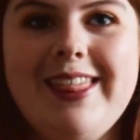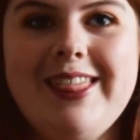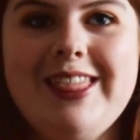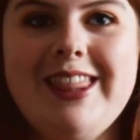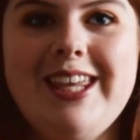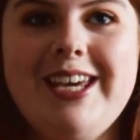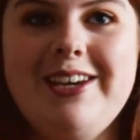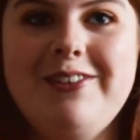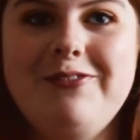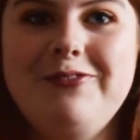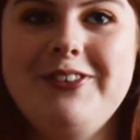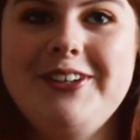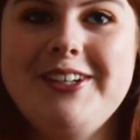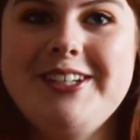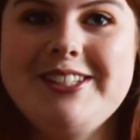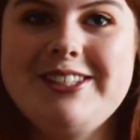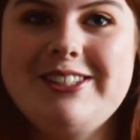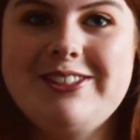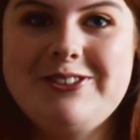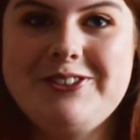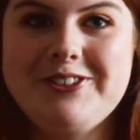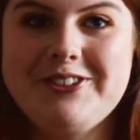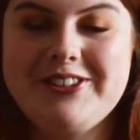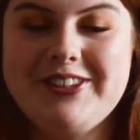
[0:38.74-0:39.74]
The
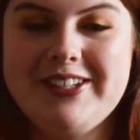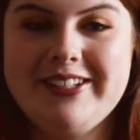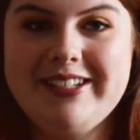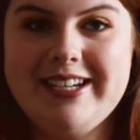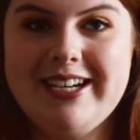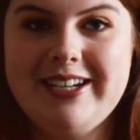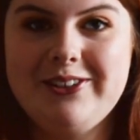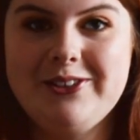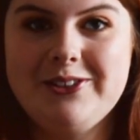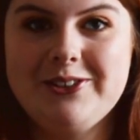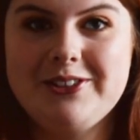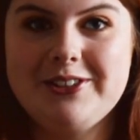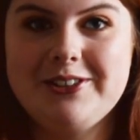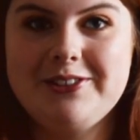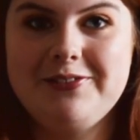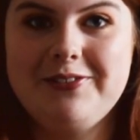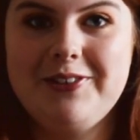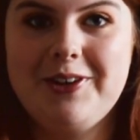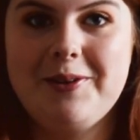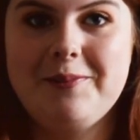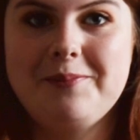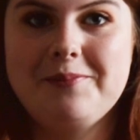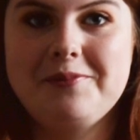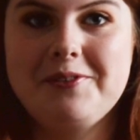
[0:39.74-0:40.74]
first store that I ordered
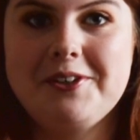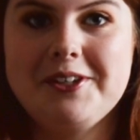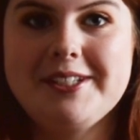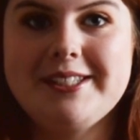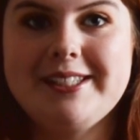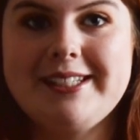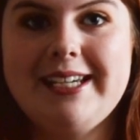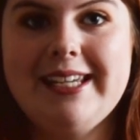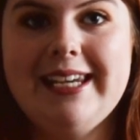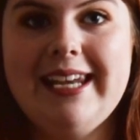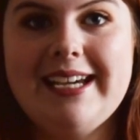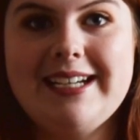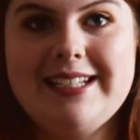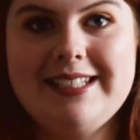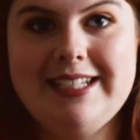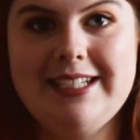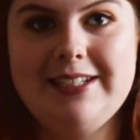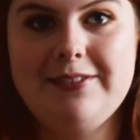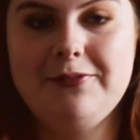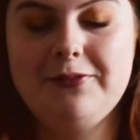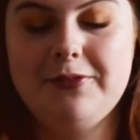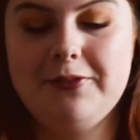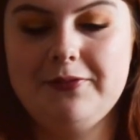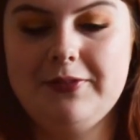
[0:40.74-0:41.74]
from was
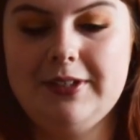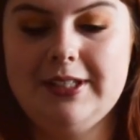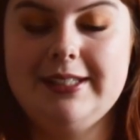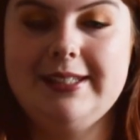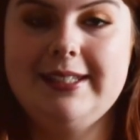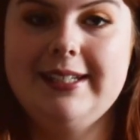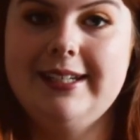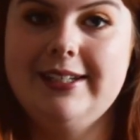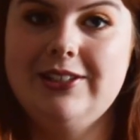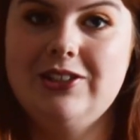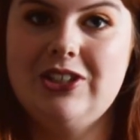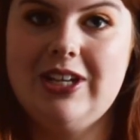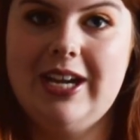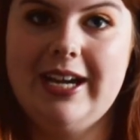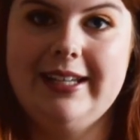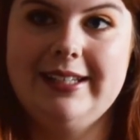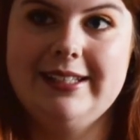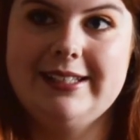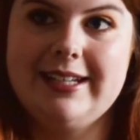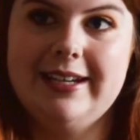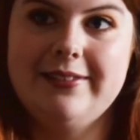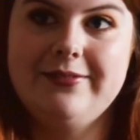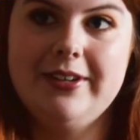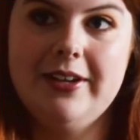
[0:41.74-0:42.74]
Collectif Vintage,
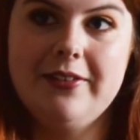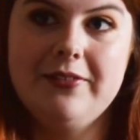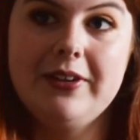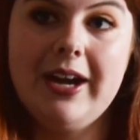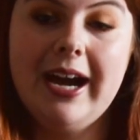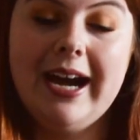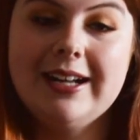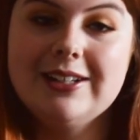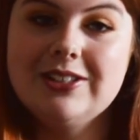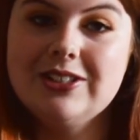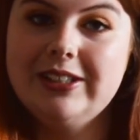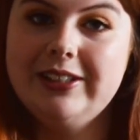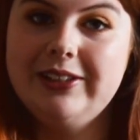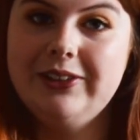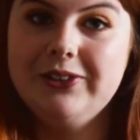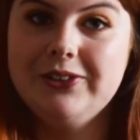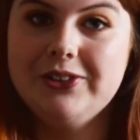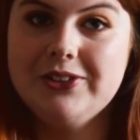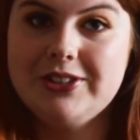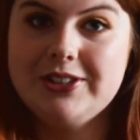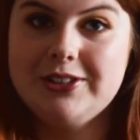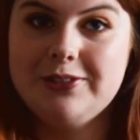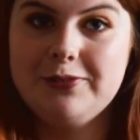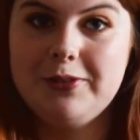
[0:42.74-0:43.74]
and I've never actually
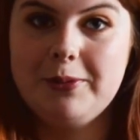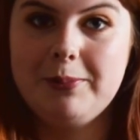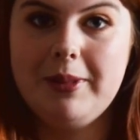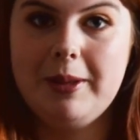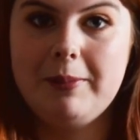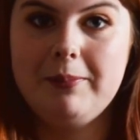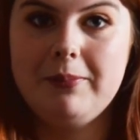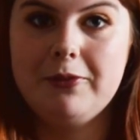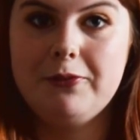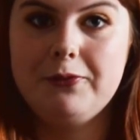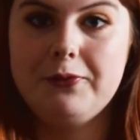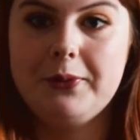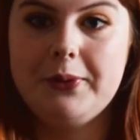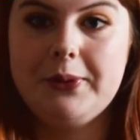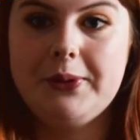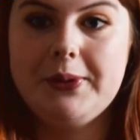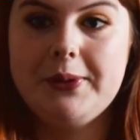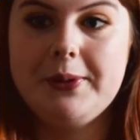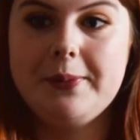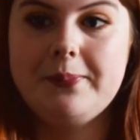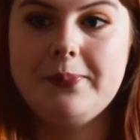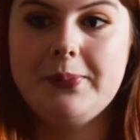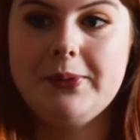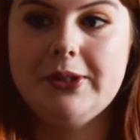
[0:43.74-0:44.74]
ordered from them
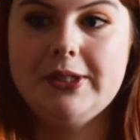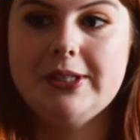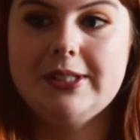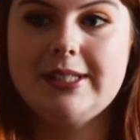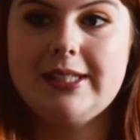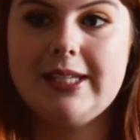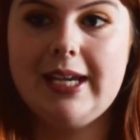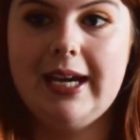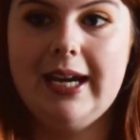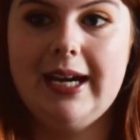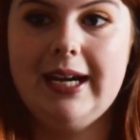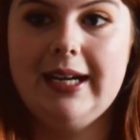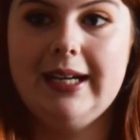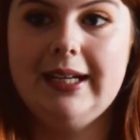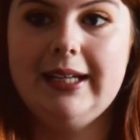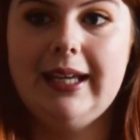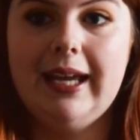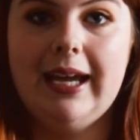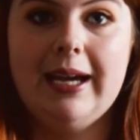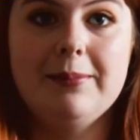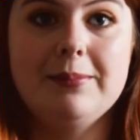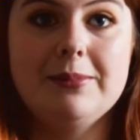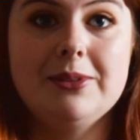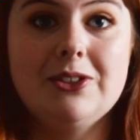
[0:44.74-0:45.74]
before, but I
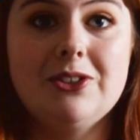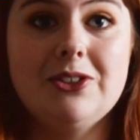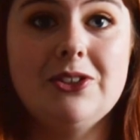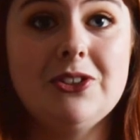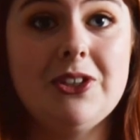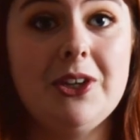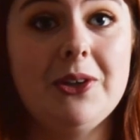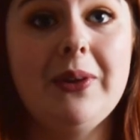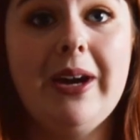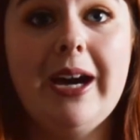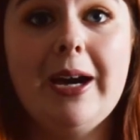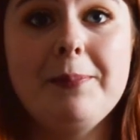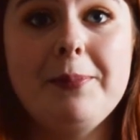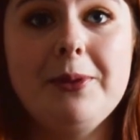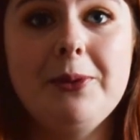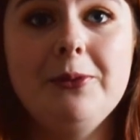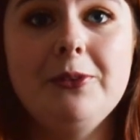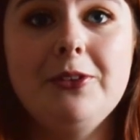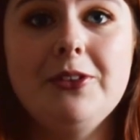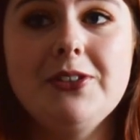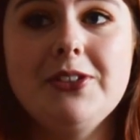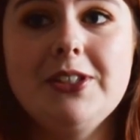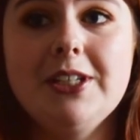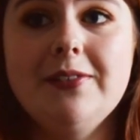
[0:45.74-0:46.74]
am so happy
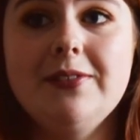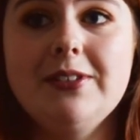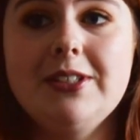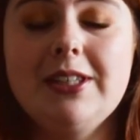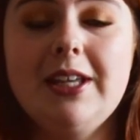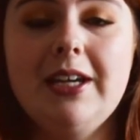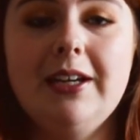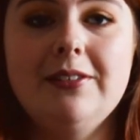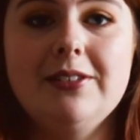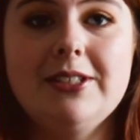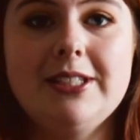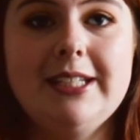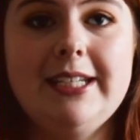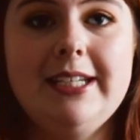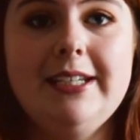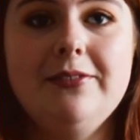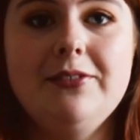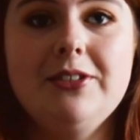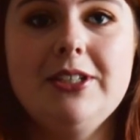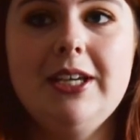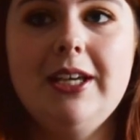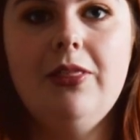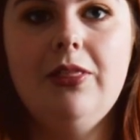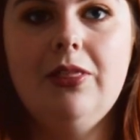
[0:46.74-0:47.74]
with the service that I
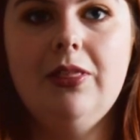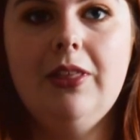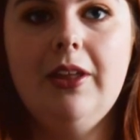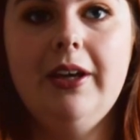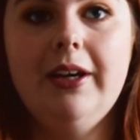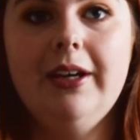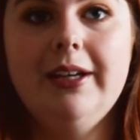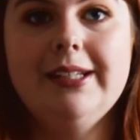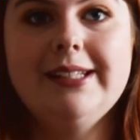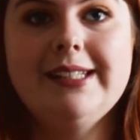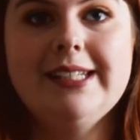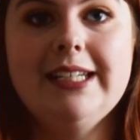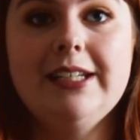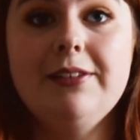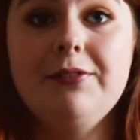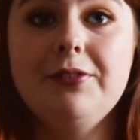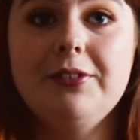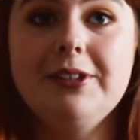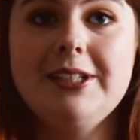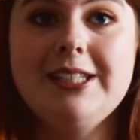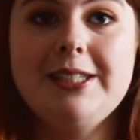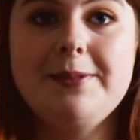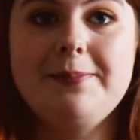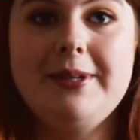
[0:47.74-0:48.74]
received. The
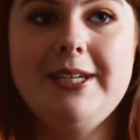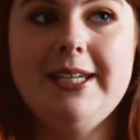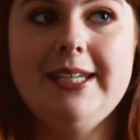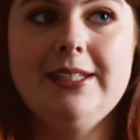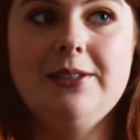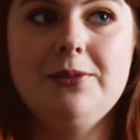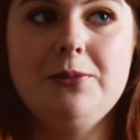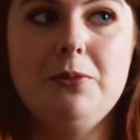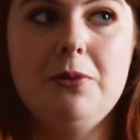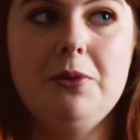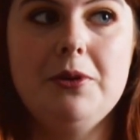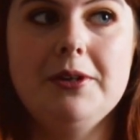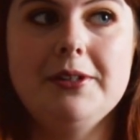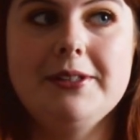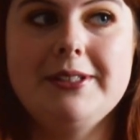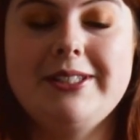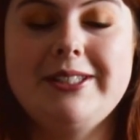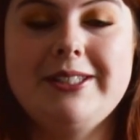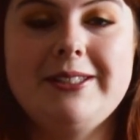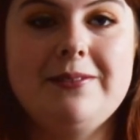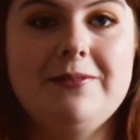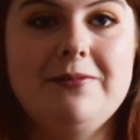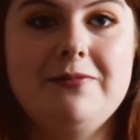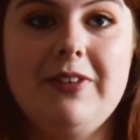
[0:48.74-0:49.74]
delivery speed
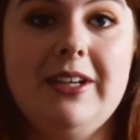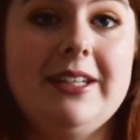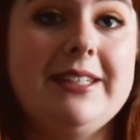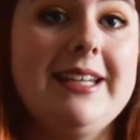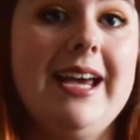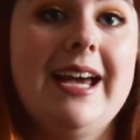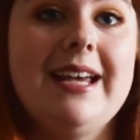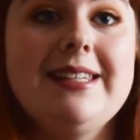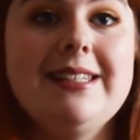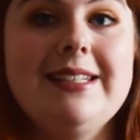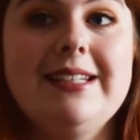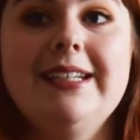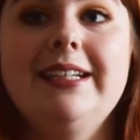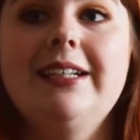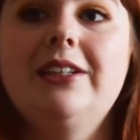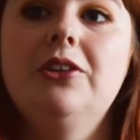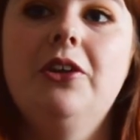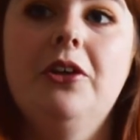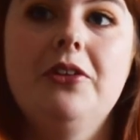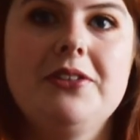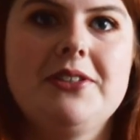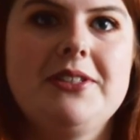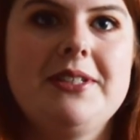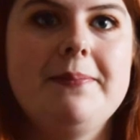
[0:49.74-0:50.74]
was fantastic,
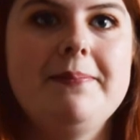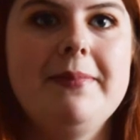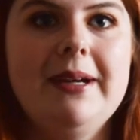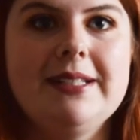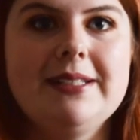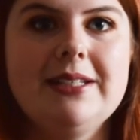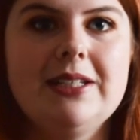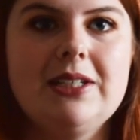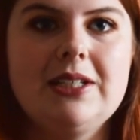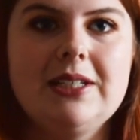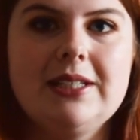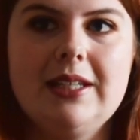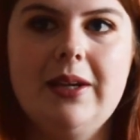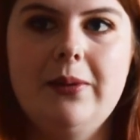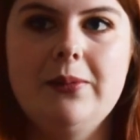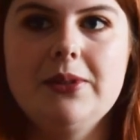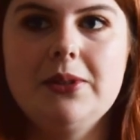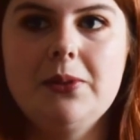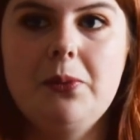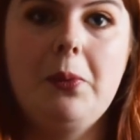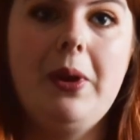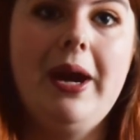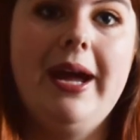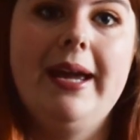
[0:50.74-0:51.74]
not that it mattered because I
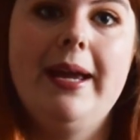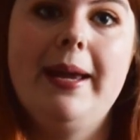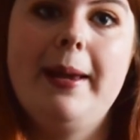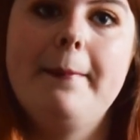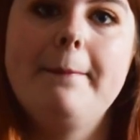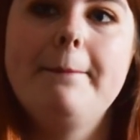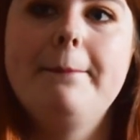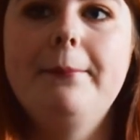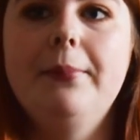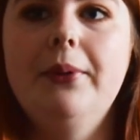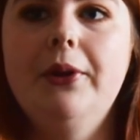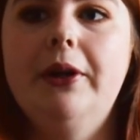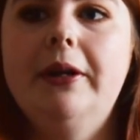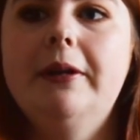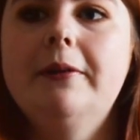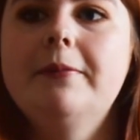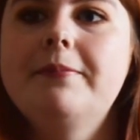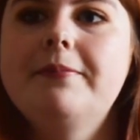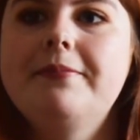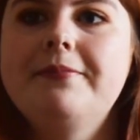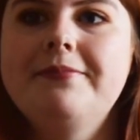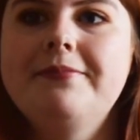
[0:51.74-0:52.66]
was away, but